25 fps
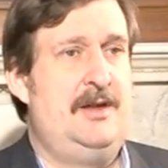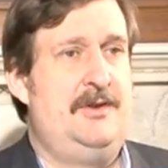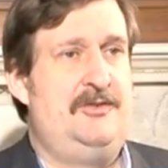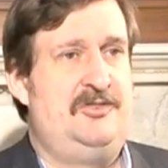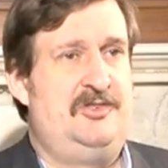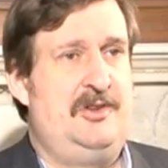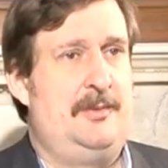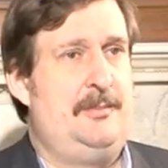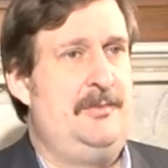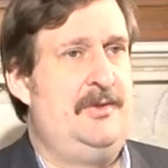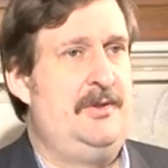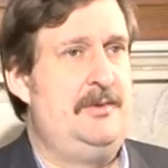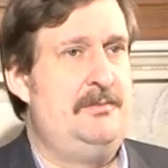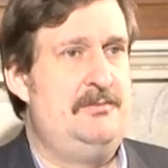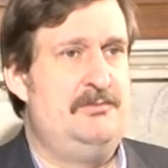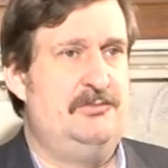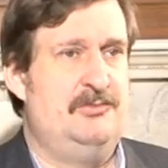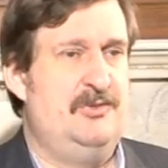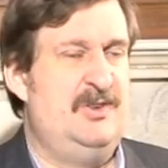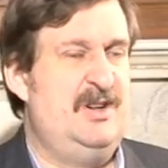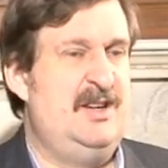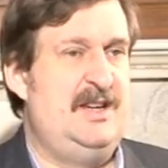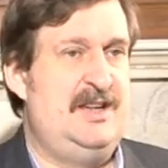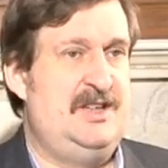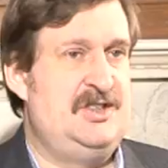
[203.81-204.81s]
Some of them
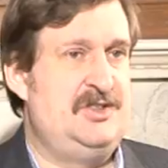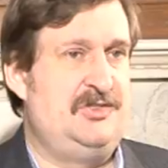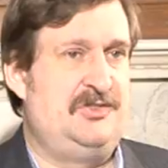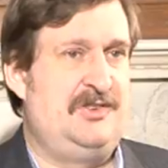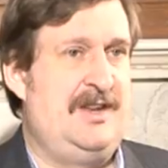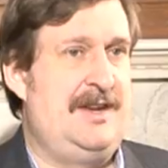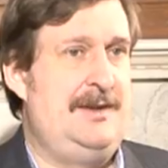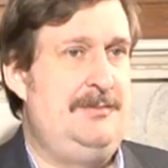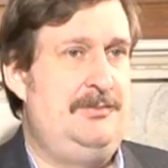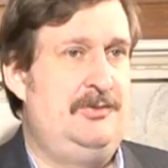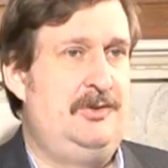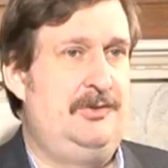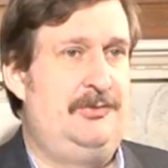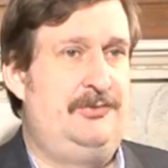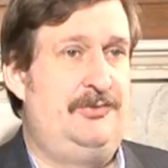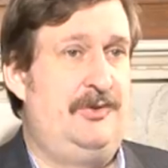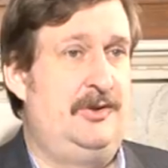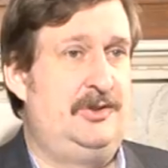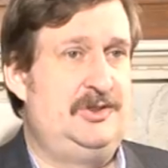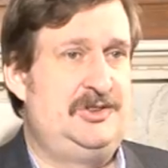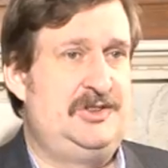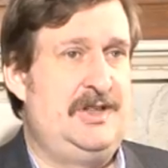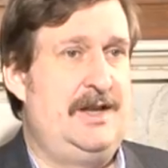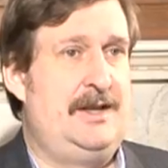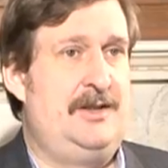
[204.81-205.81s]
really just aimed at
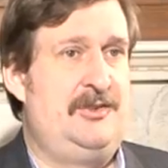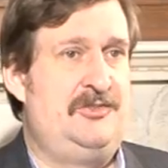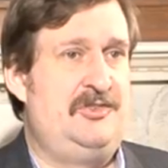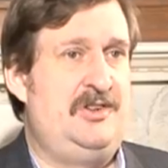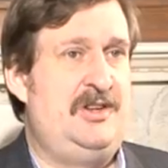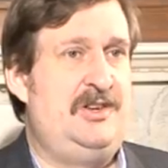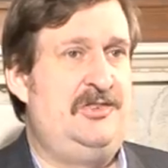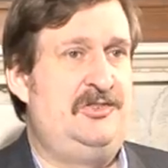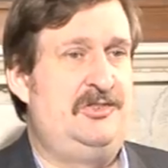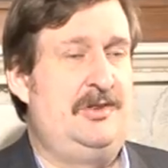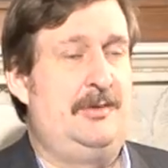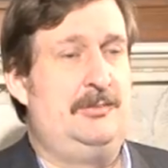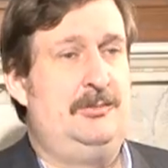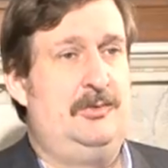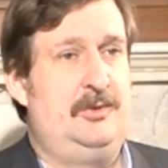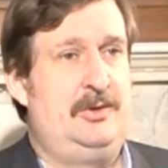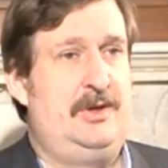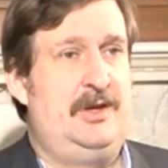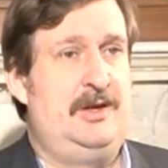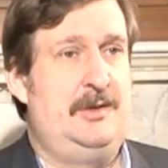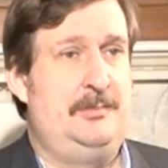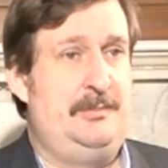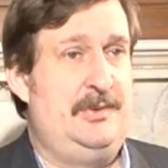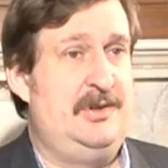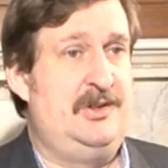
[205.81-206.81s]
functionality, some
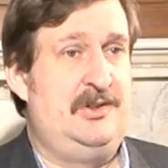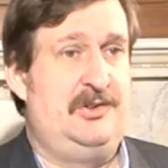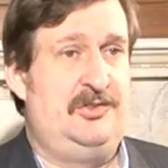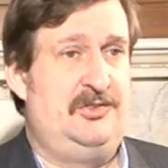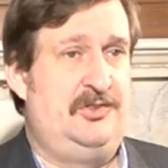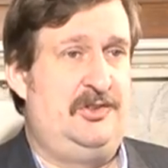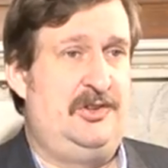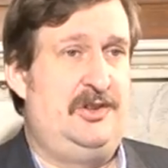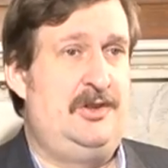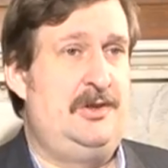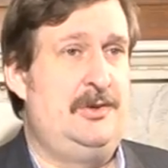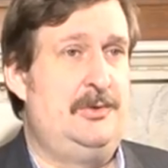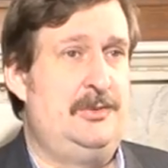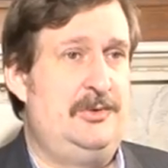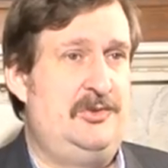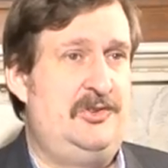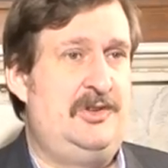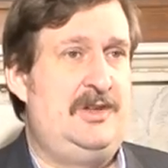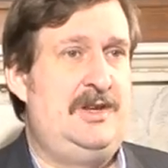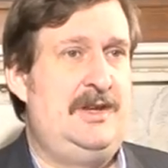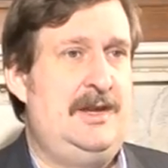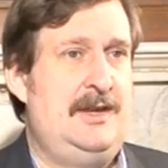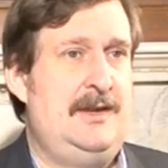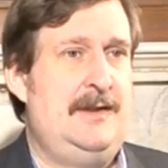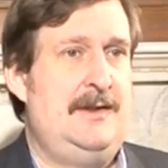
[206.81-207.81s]
looking a bit at
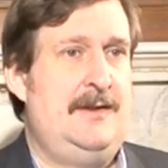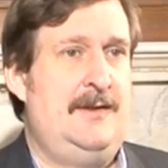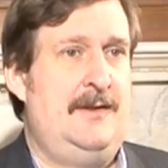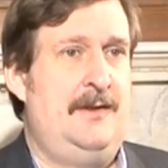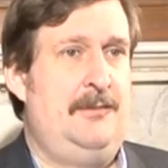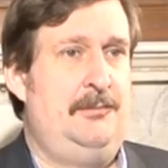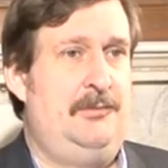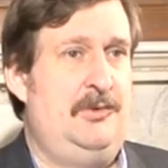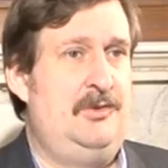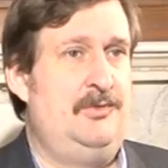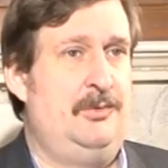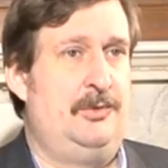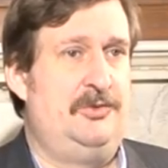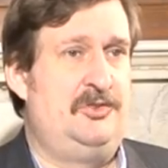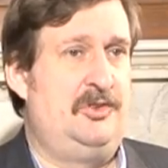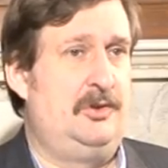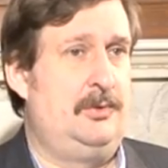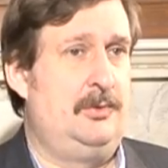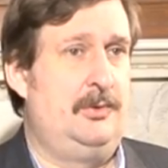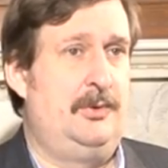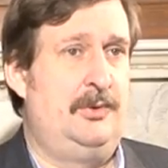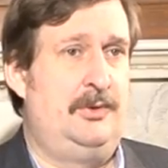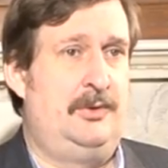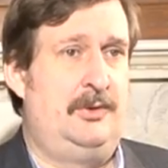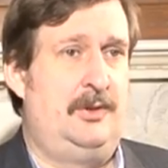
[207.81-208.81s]
security. We've also
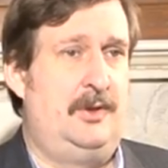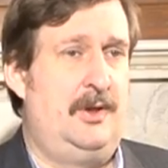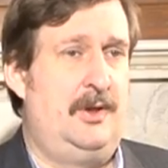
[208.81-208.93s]
got